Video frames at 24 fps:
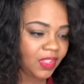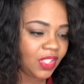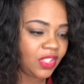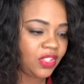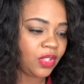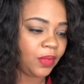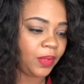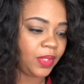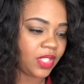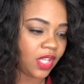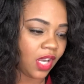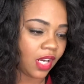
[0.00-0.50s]

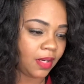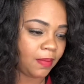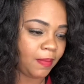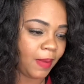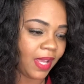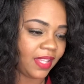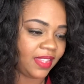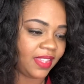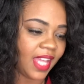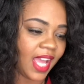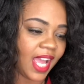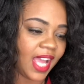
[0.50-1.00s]
So we talk
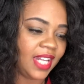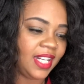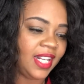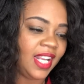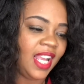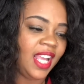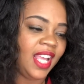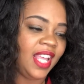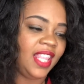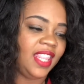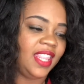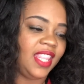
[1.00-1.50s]
about that.
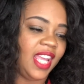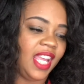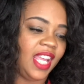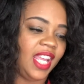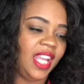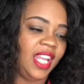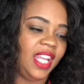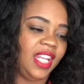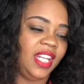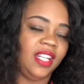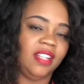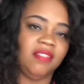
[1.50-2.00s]

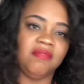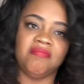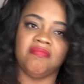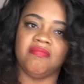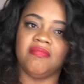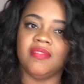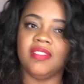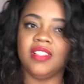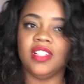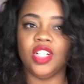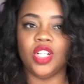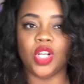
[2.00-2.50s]
Then
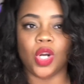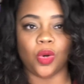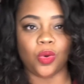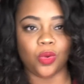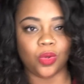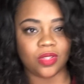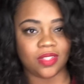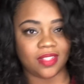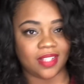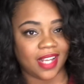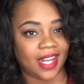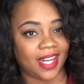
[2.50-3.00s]

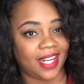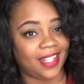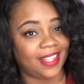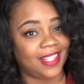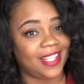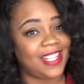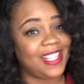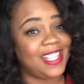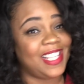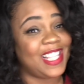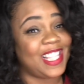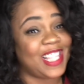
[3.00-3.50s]
goal setting.
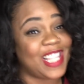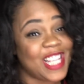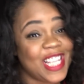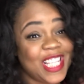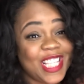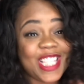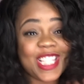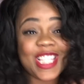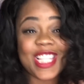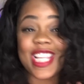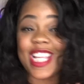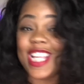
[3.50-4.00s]
This
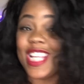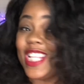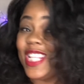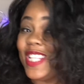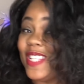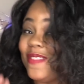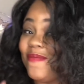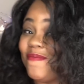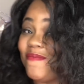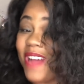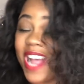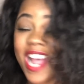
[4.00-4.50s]

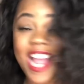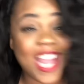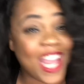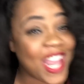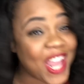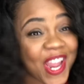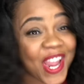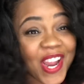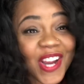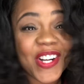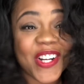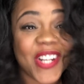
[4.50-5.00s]
is my
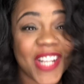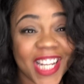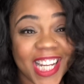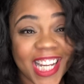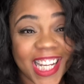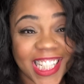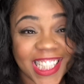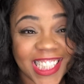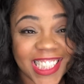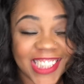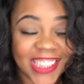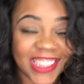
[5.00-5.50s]

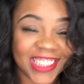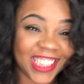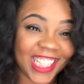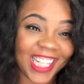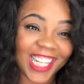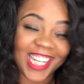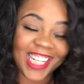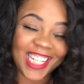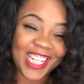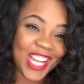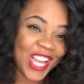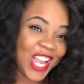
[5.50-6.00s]
area.
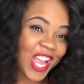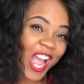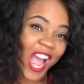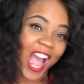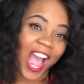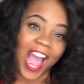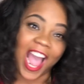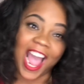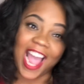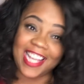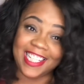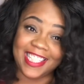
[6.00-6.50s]
Okay,
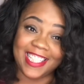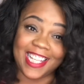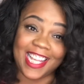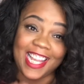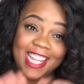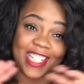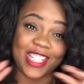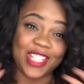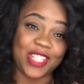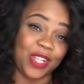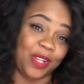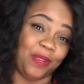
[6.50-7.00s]
I
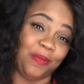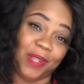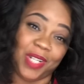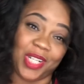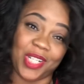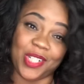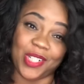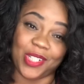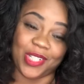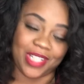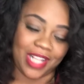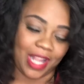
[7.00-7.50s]
set so many
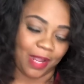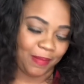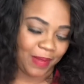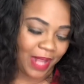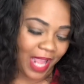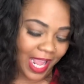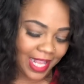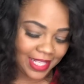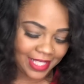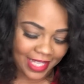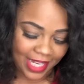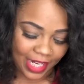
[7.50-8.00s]
goals. I mean,
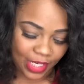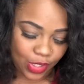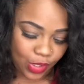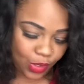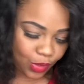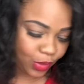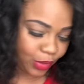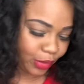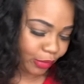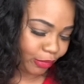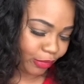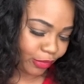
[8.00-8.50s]
I set
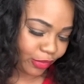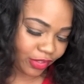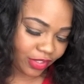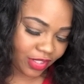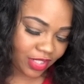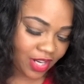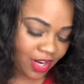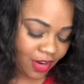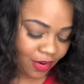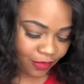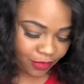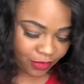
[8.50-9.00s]
goals
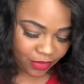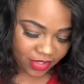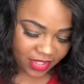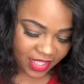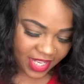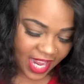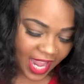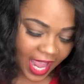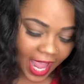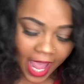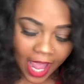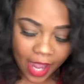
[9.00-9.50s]
for
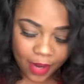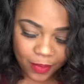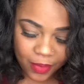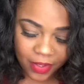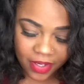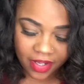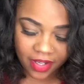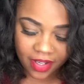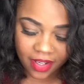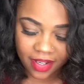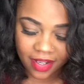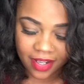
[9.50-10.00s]
the
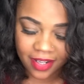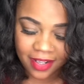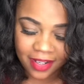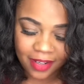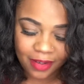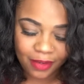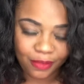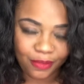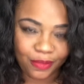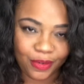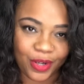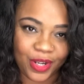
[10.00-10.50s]
hour,
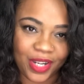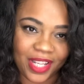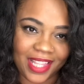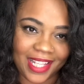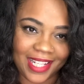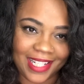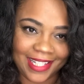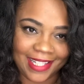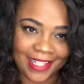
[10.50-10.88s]
for the